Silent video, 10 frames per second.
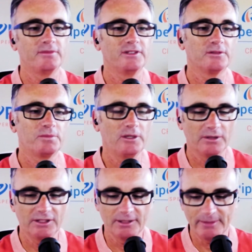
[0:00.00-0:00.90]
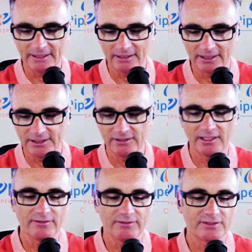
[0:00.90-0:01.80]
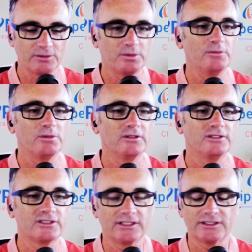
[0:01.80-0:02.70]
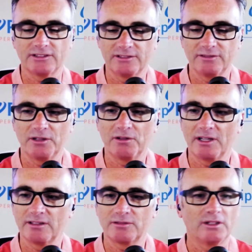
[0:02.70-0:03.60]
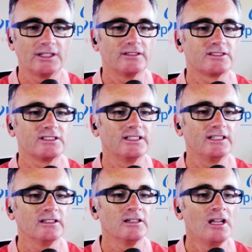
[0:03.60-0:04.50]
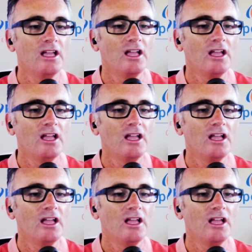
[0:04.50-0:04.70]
you know, people in the middle, and you have some people who you're still trying to figure out why they're still here.